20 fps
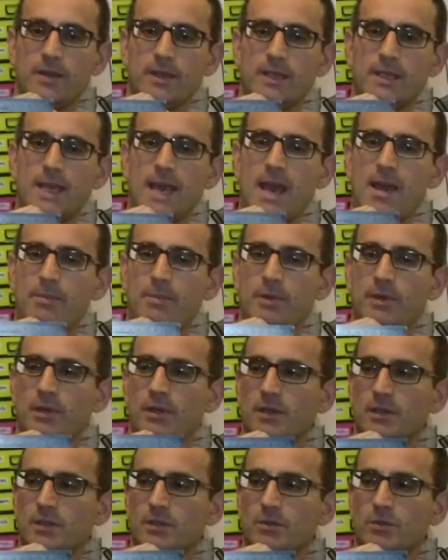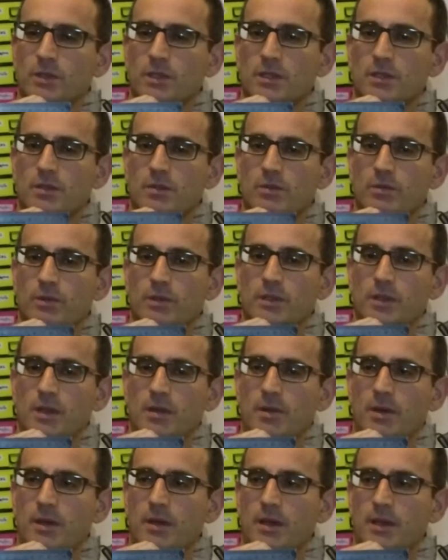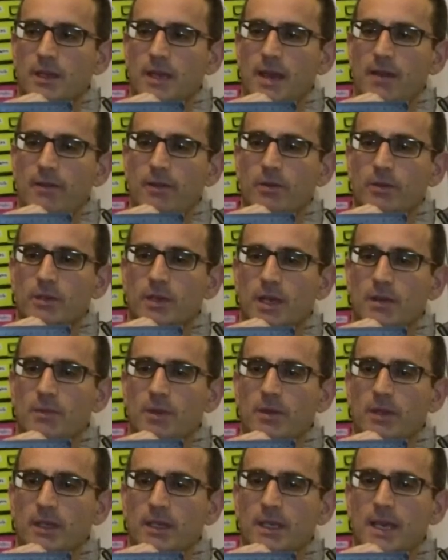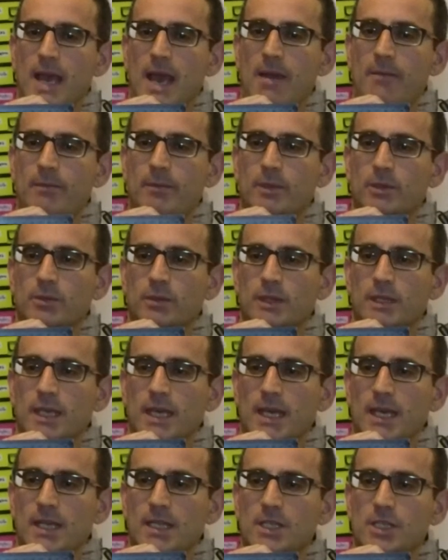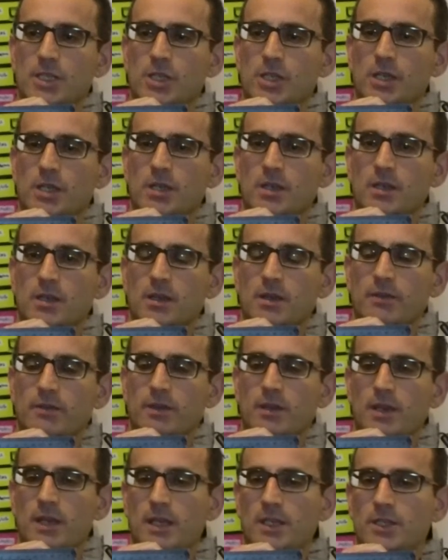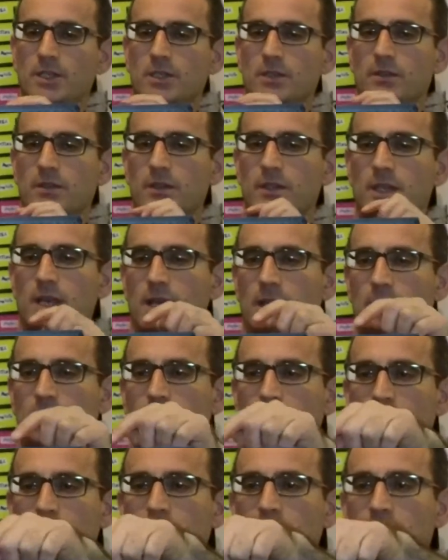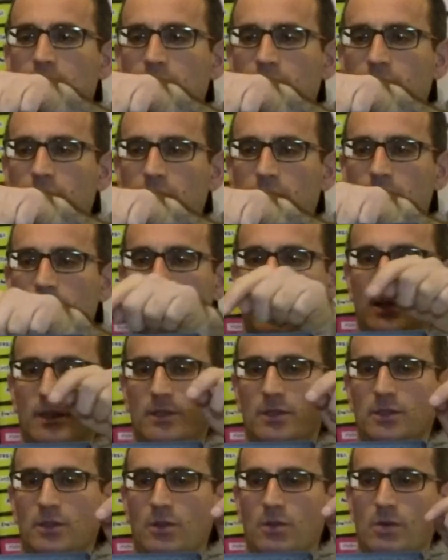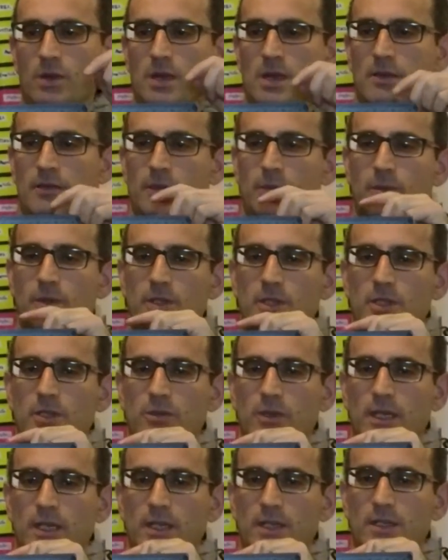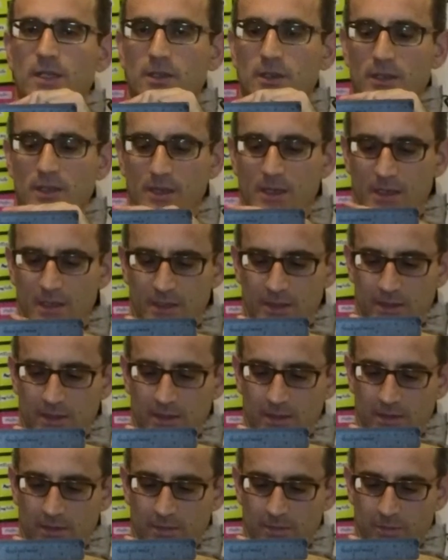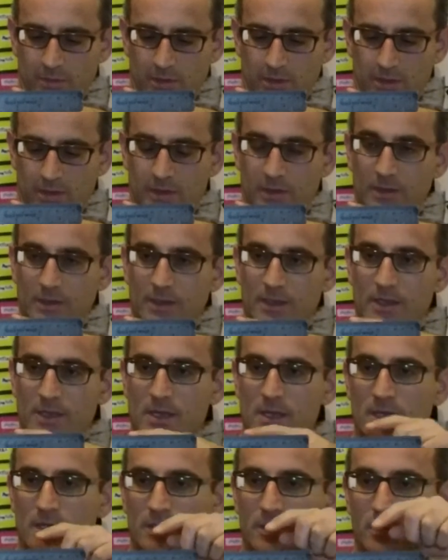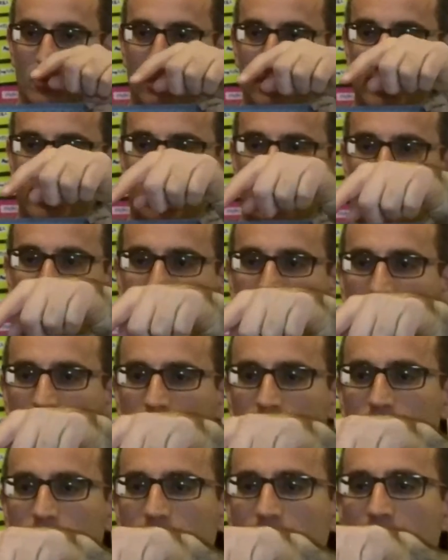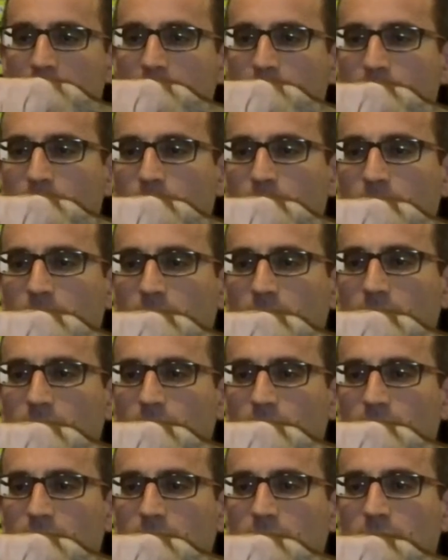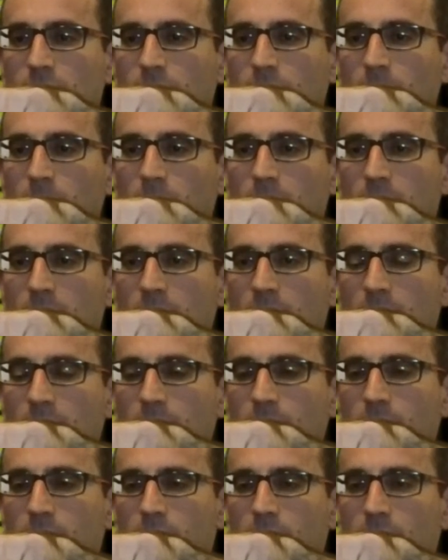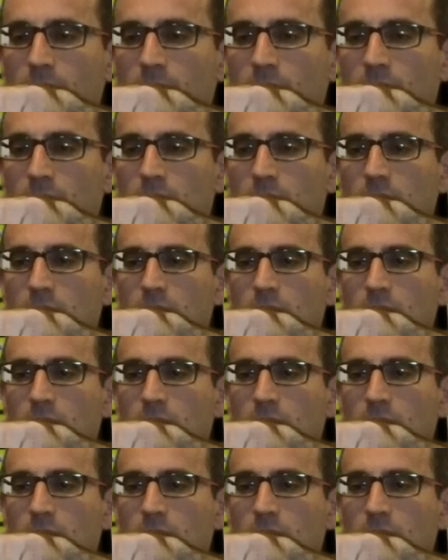gap here when we talk about concavity, we're talking about the gap between the edges of the deck to the center of the deck. So if you put a straight edge there, you can kind of see it a little more clearly. So basically this gap we increased from about 9 millimeters